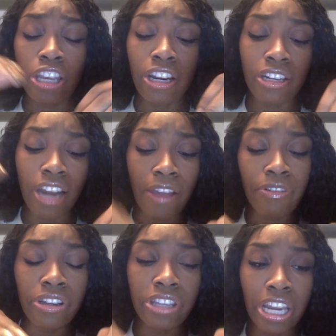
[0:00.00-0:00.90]
You're
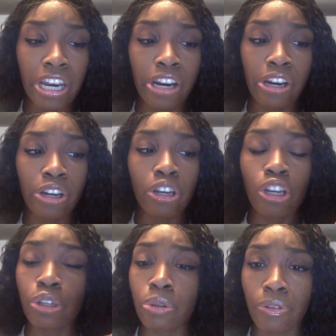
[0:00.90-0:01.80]
never there
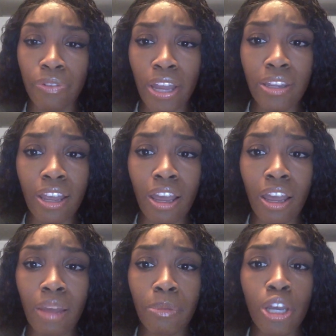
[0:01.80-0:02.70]
to defend
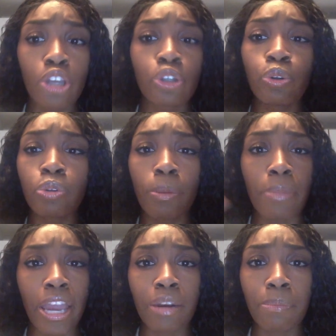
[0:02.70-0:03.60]
them, to
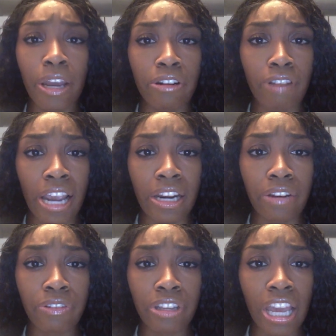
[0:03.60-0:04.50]
demand better
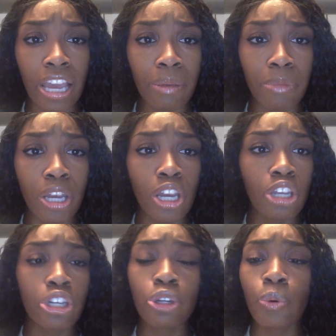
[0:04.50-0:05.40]
writing for them,
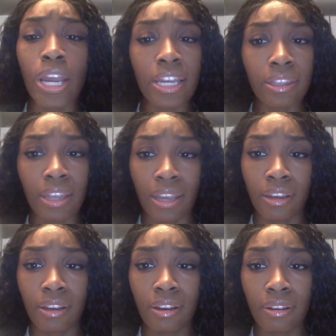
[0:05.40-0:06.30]
to do
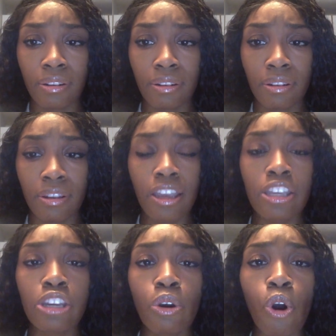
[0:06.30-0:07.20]
anything.
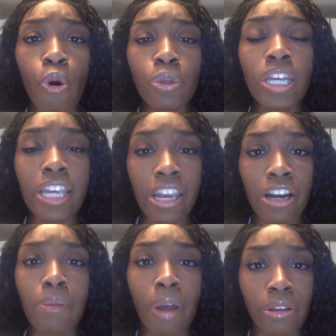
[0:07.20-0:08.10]
You only
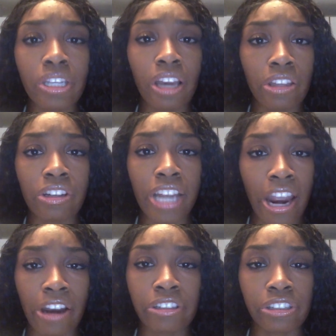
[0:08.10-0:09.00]
care about the other
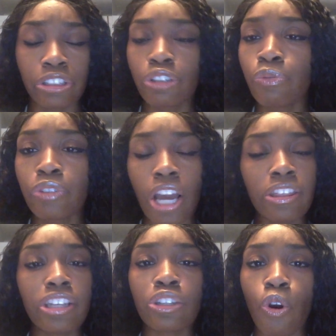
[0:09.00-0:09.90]
characters. You've
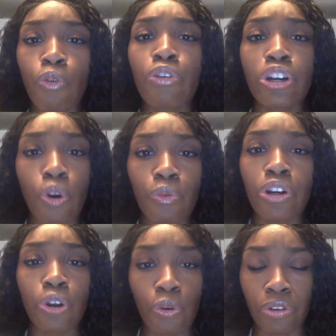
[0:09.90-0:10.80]
done this over and over
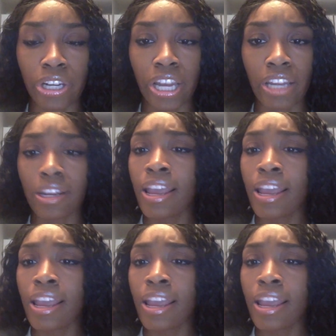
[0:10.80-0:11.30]
and over again.